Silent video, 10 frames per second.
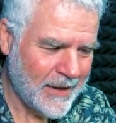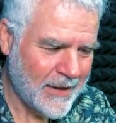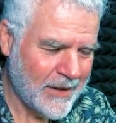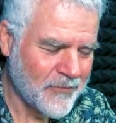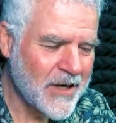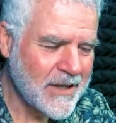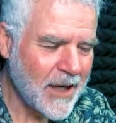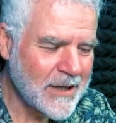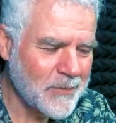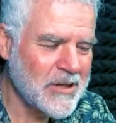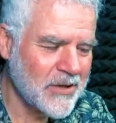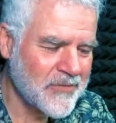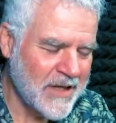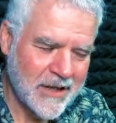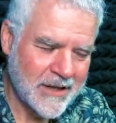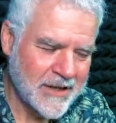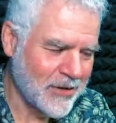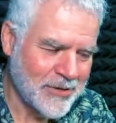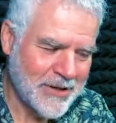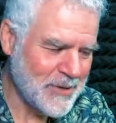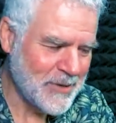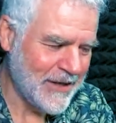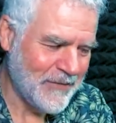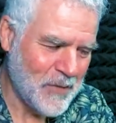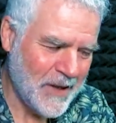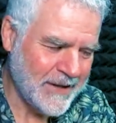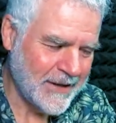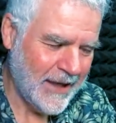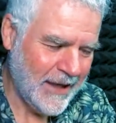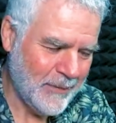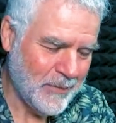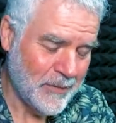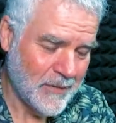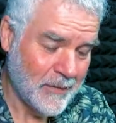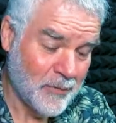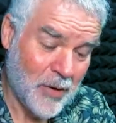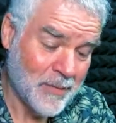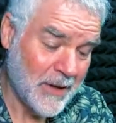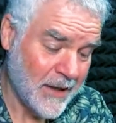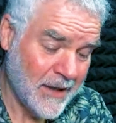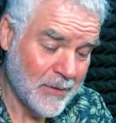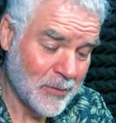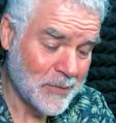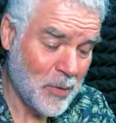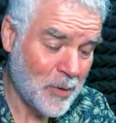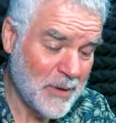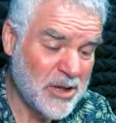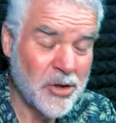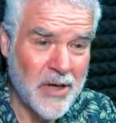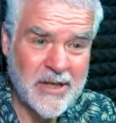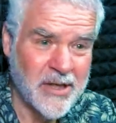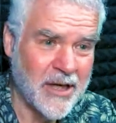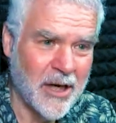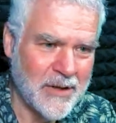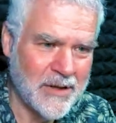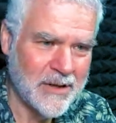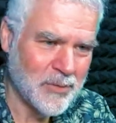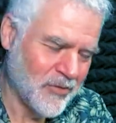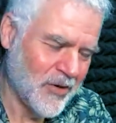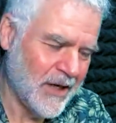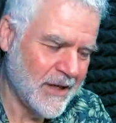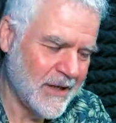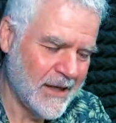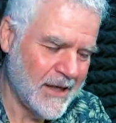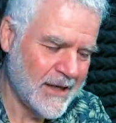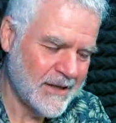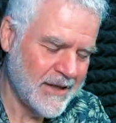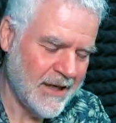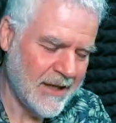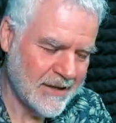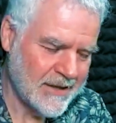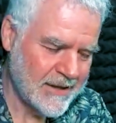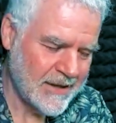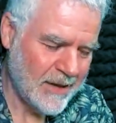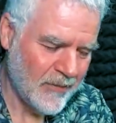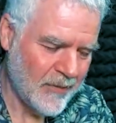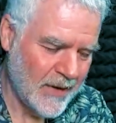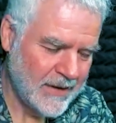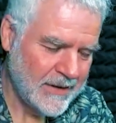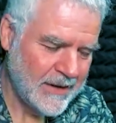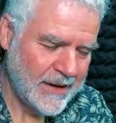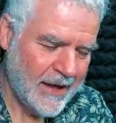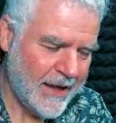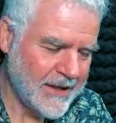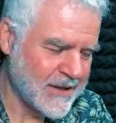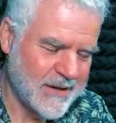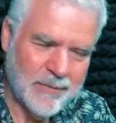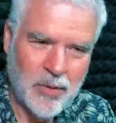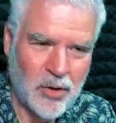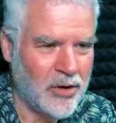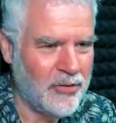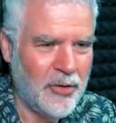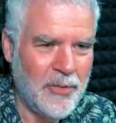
the re I suppose the reason I just looked at myself one um probably yeah it was probably two years ago and it was really in the last year that it's um and just to put on too